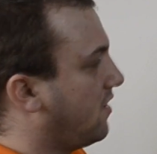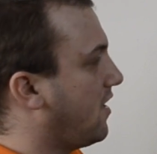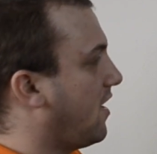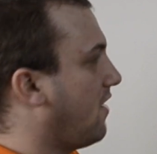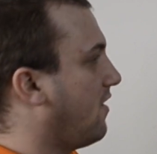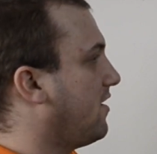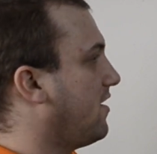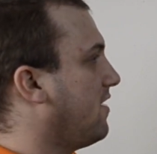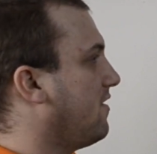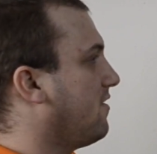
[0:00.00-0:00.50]

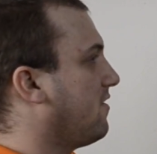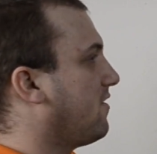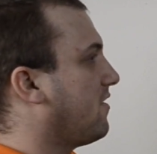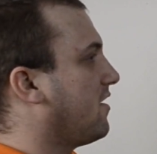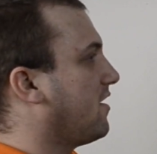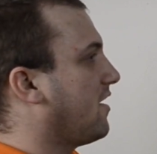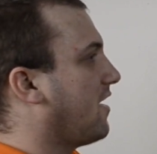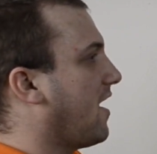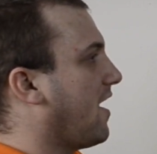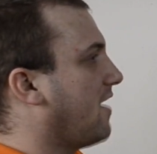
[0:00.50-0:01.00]
Now, another
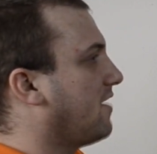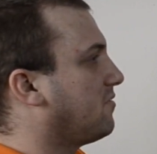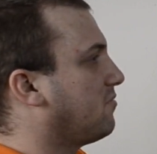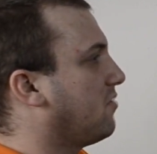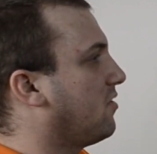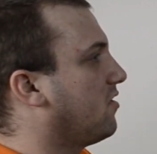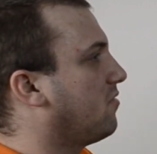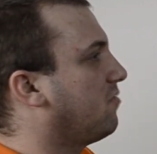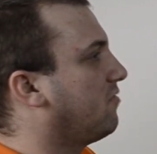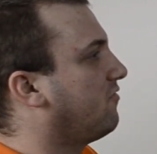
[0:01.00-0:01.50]
thing as
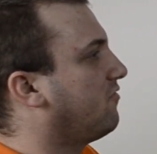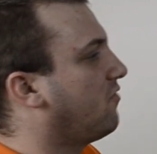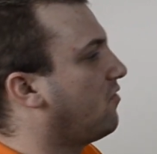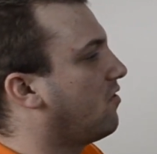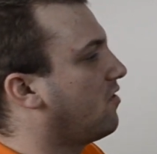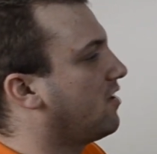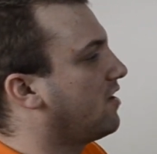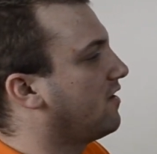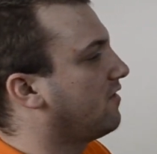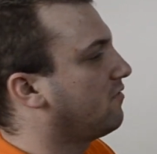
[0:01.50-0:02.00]
per
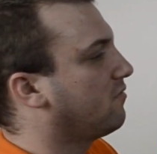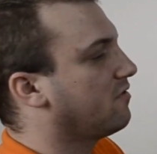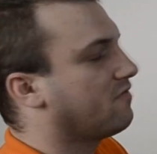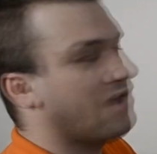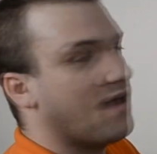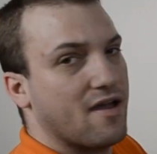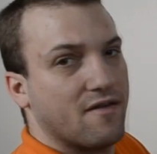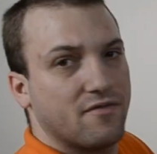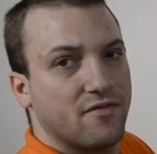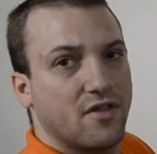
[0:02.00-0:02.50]
before is we
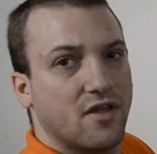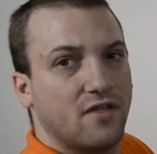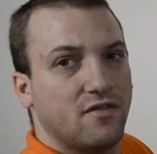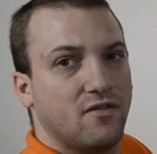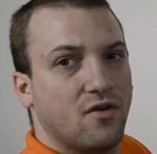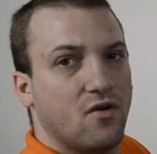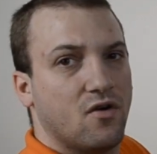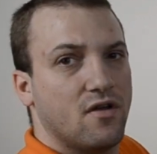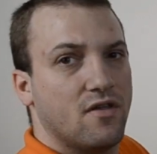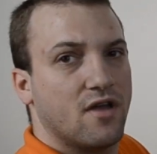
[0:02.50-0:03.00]
have the
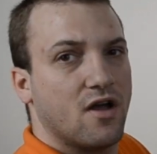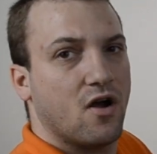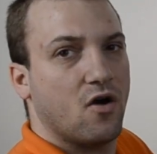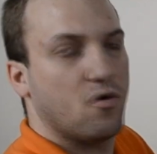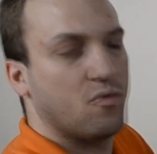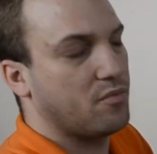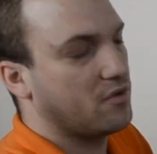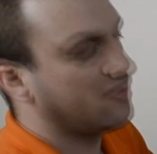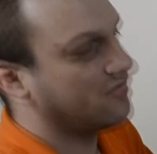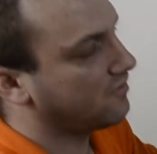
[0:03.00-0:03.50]
door that
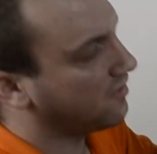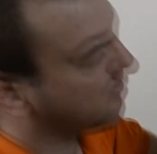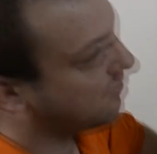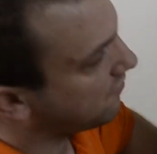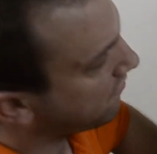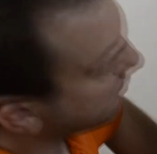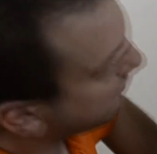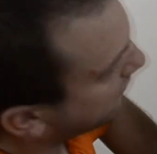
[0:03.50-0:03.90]
opens and it